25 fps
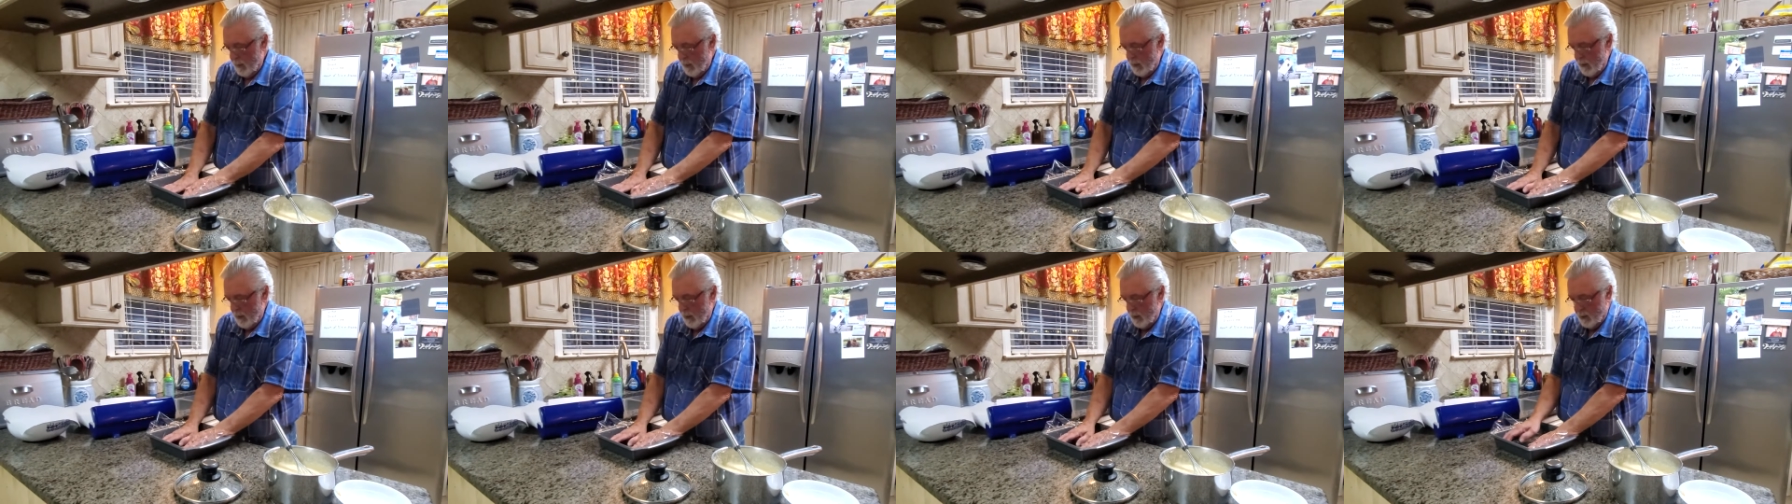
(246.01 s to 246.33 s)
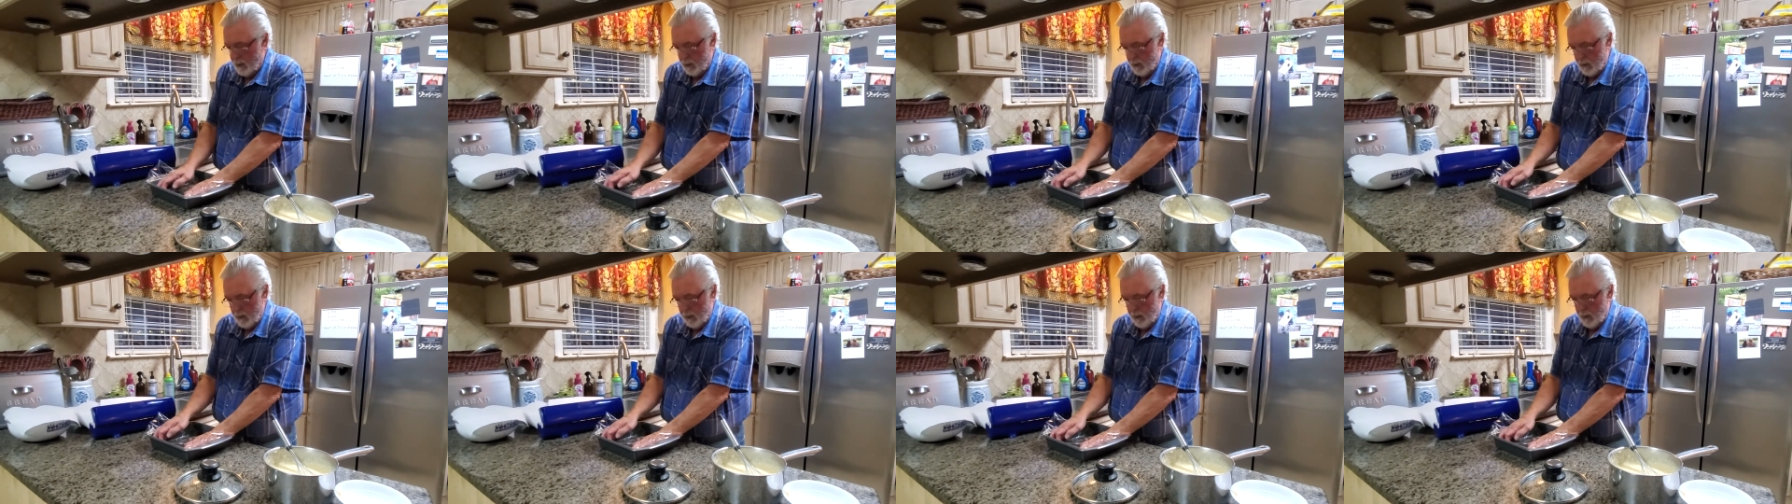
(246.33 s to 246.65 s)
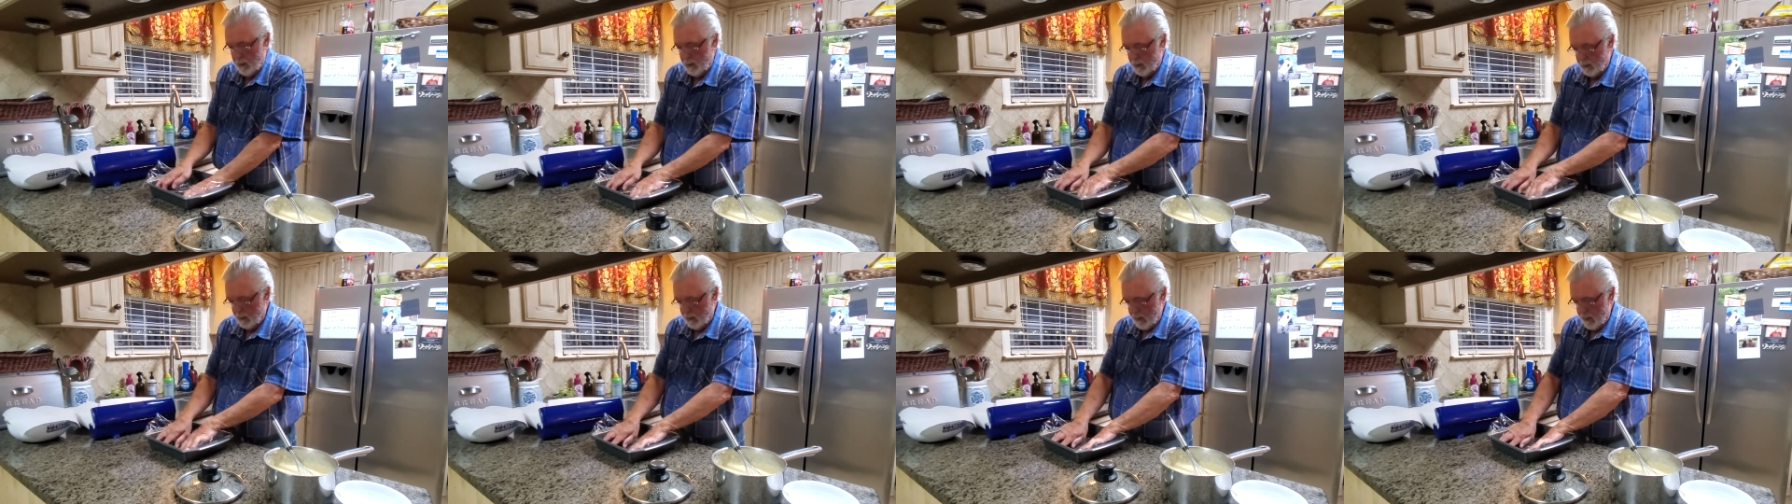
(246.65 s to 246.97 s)
Make sure it
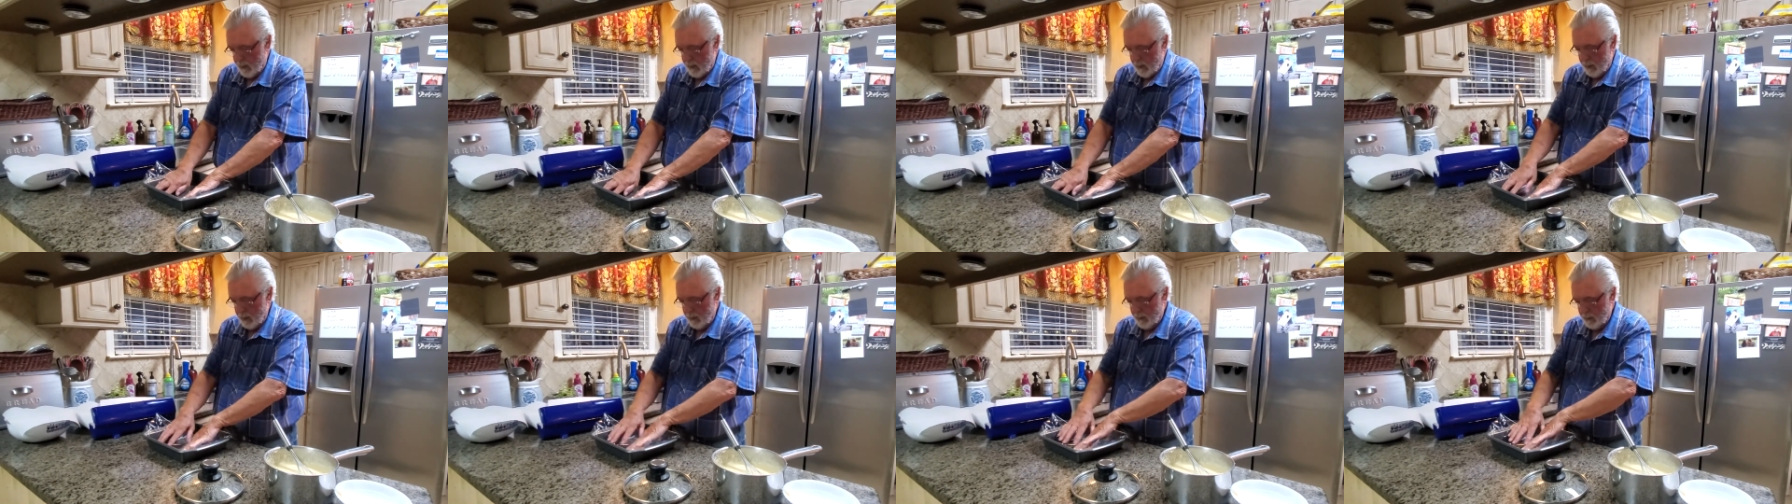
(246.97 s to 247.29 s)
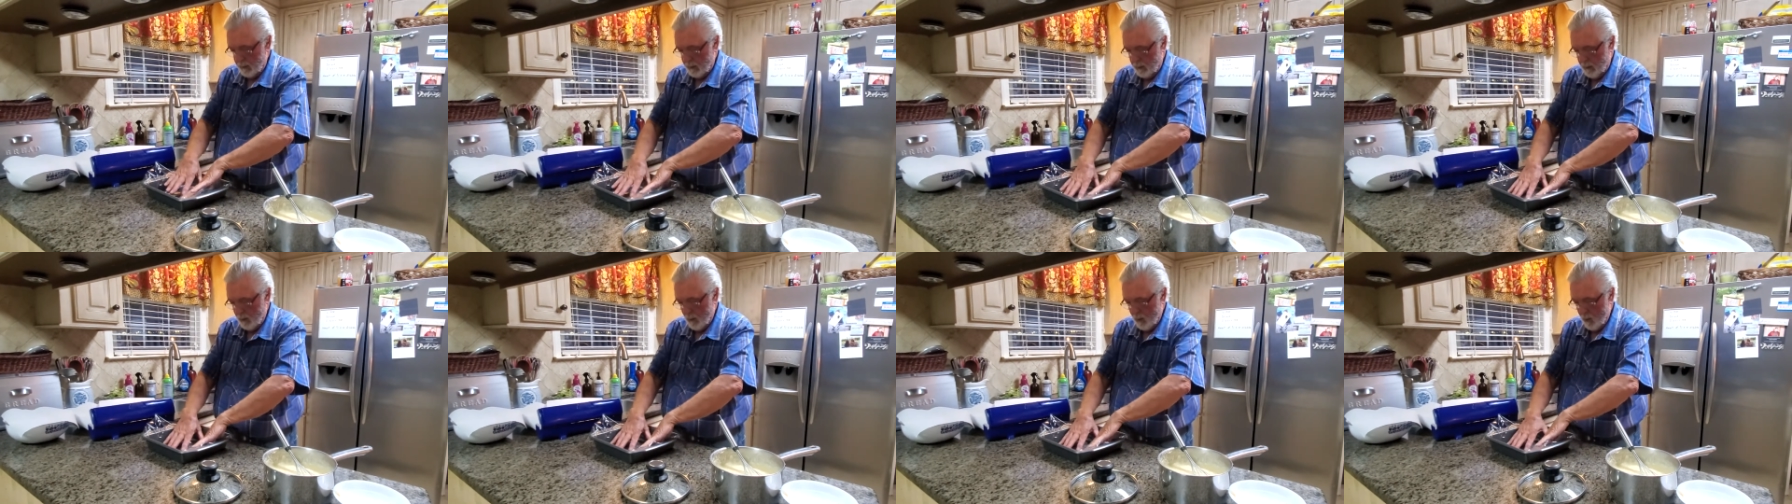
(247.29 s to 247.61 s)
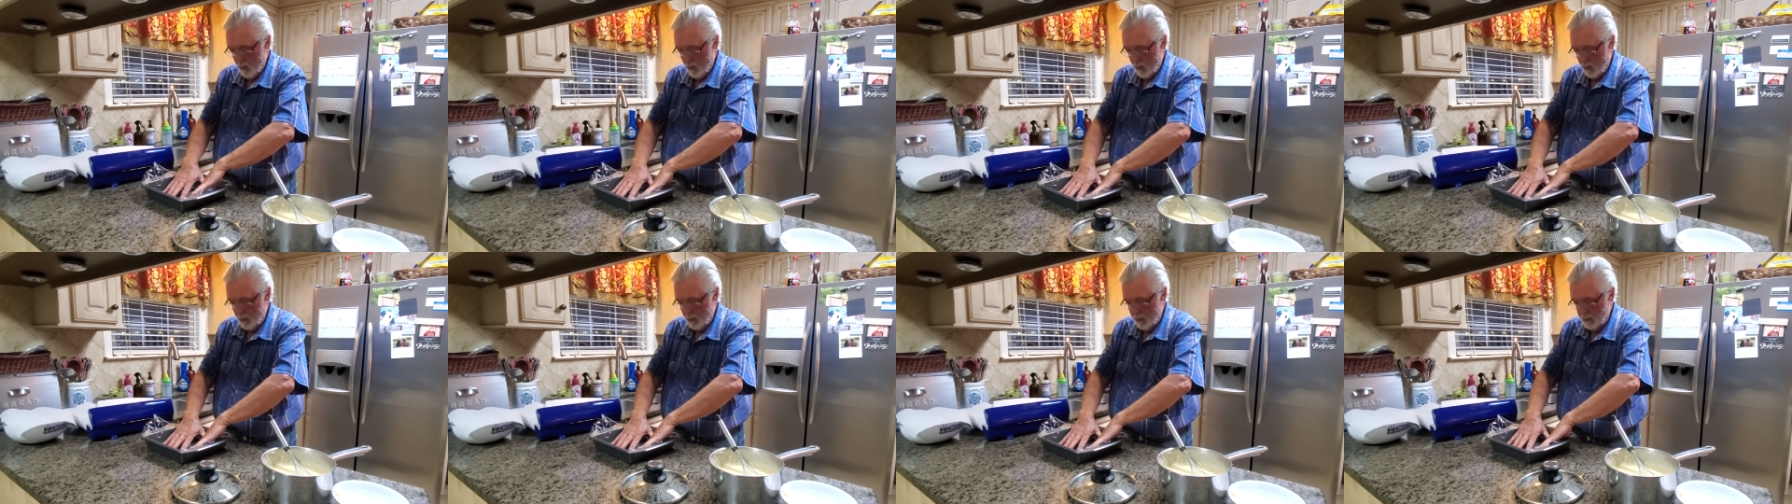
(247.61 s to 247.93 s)
gets down in the
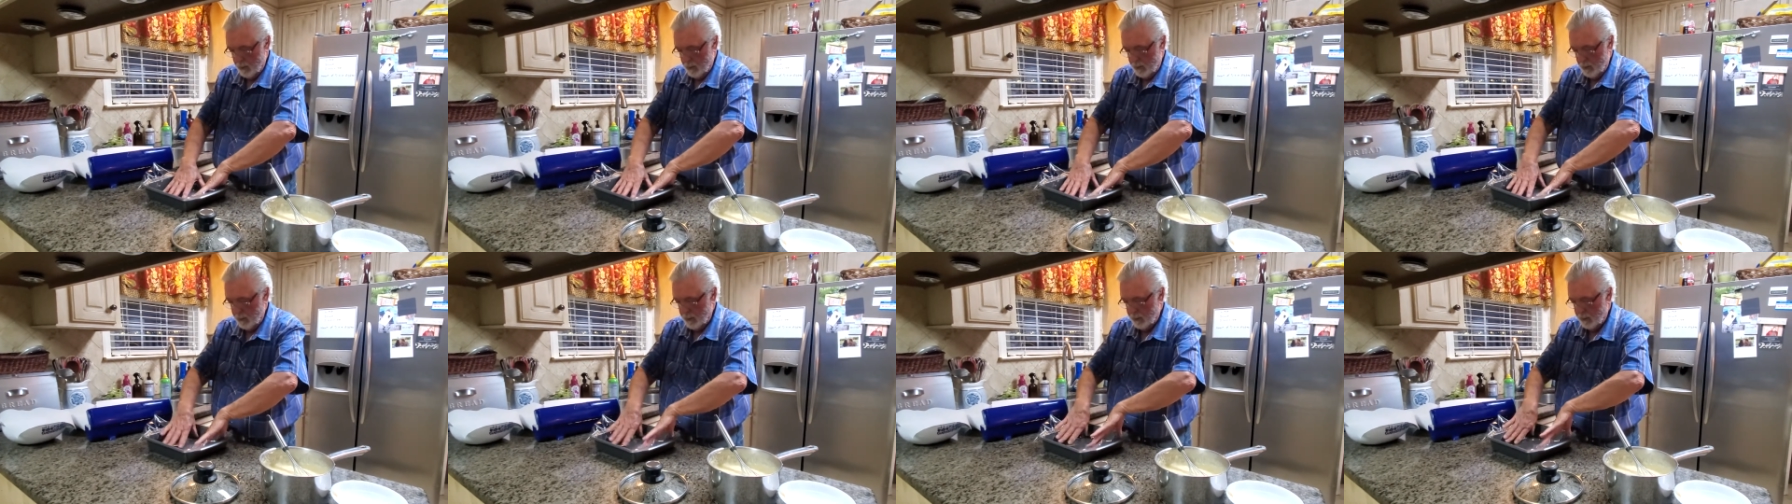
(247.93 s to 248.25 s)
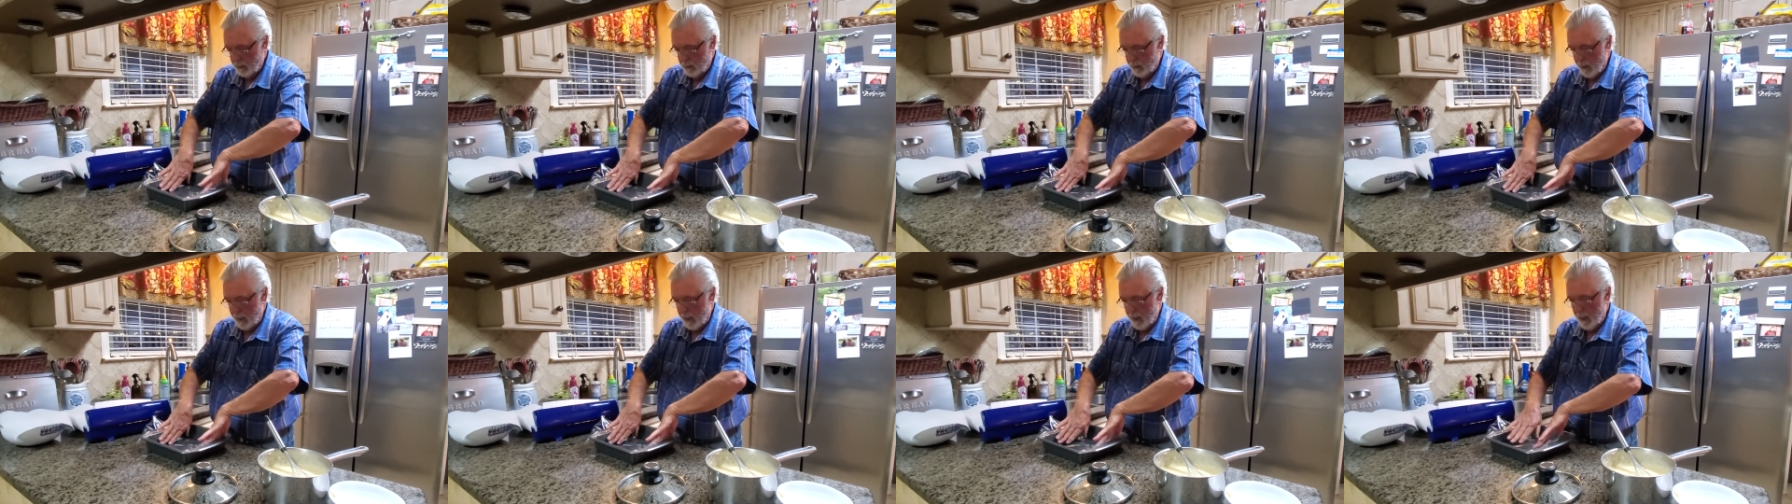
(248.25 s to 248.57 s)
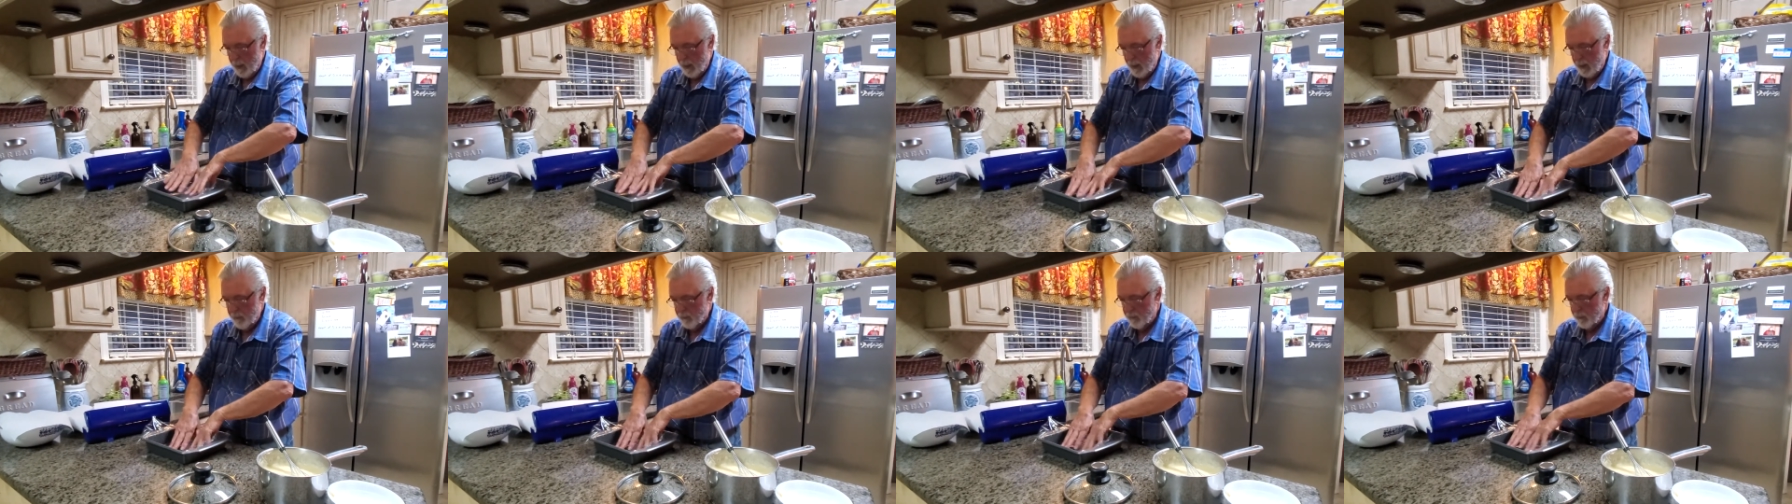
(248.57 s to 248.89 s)
corners and the
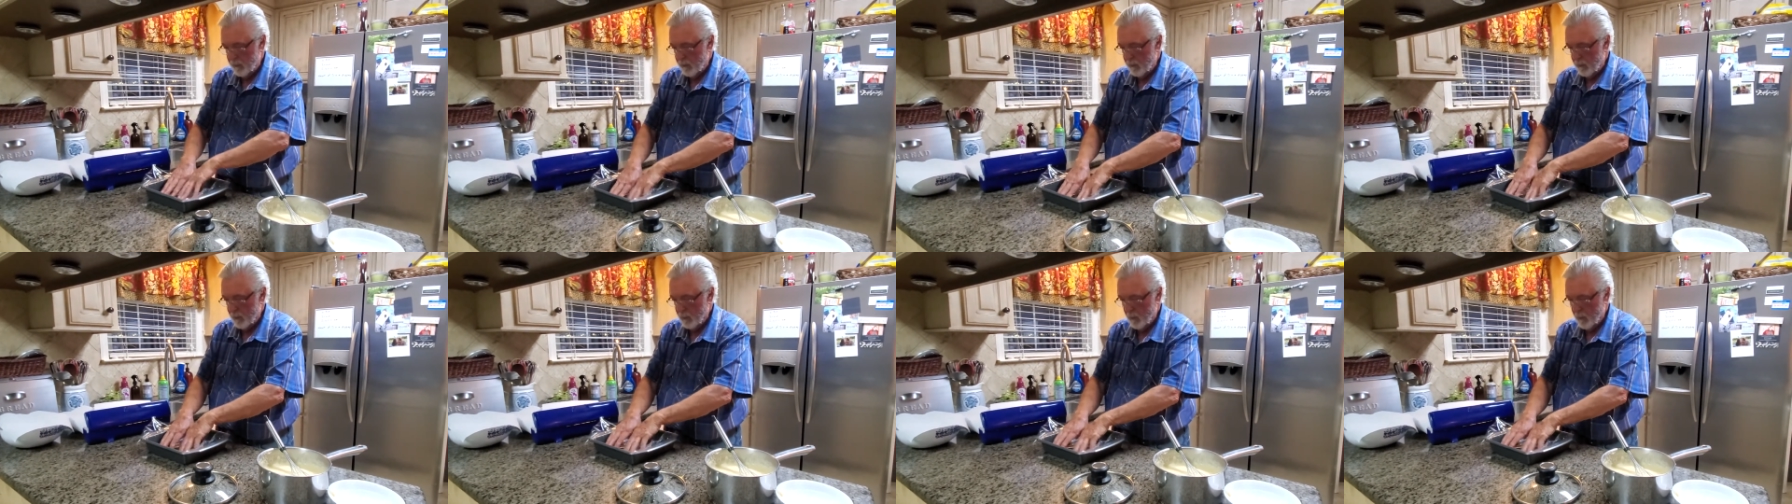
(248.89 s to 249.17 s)
sides real